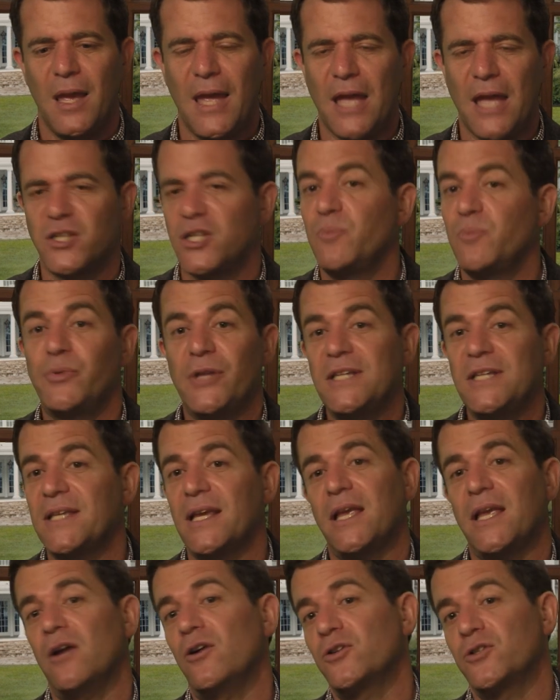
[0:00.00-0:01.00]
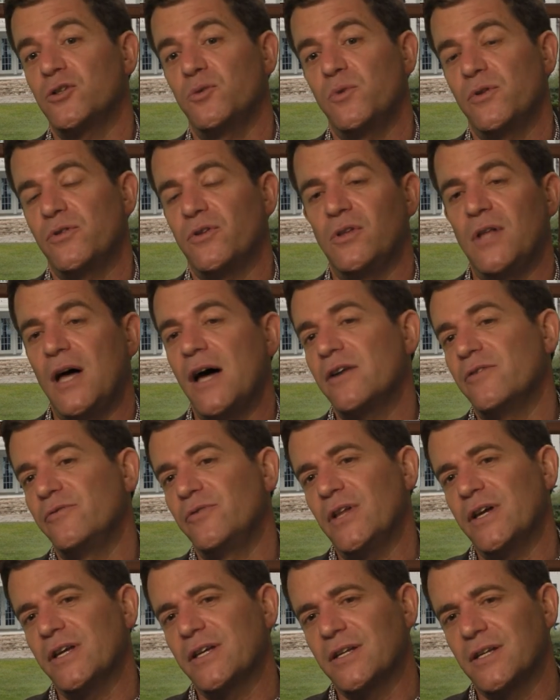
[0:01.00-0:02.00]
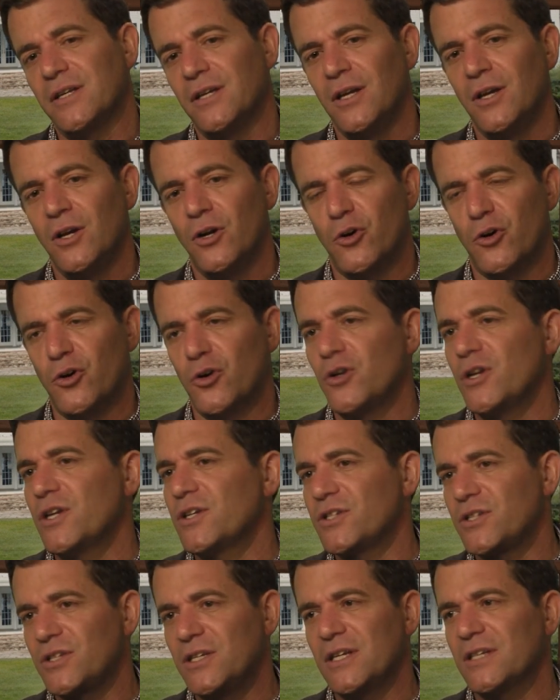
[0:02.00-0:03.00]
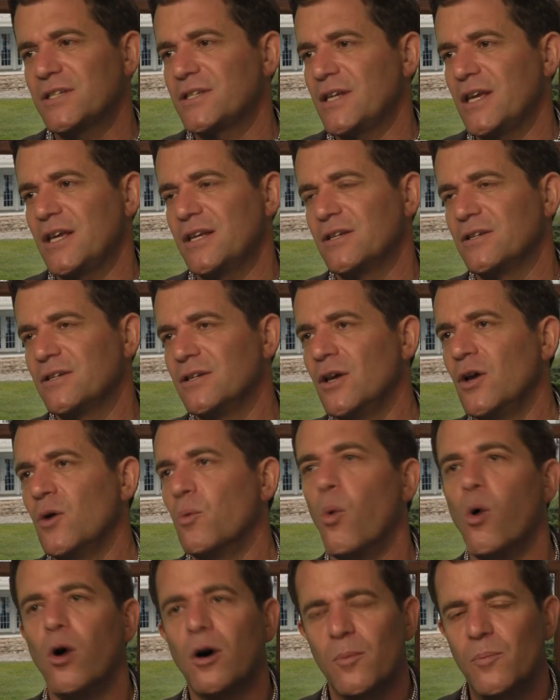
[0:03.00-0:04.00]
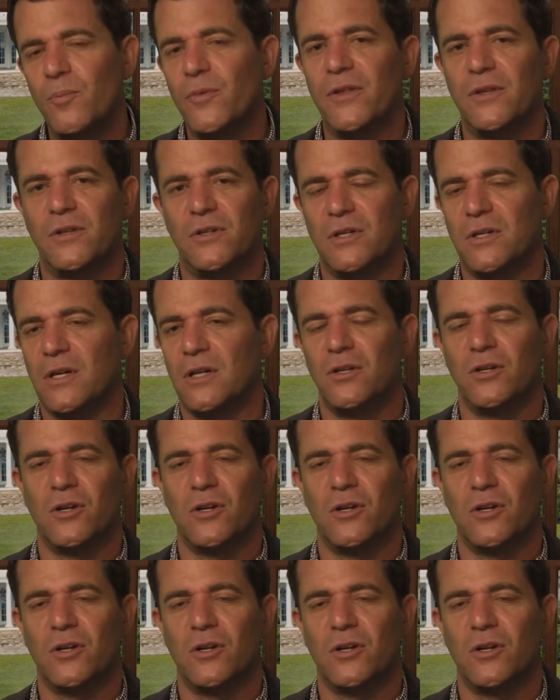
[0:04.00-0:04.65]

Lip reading: And she plays that character with a lot of like earnestness and warmth, and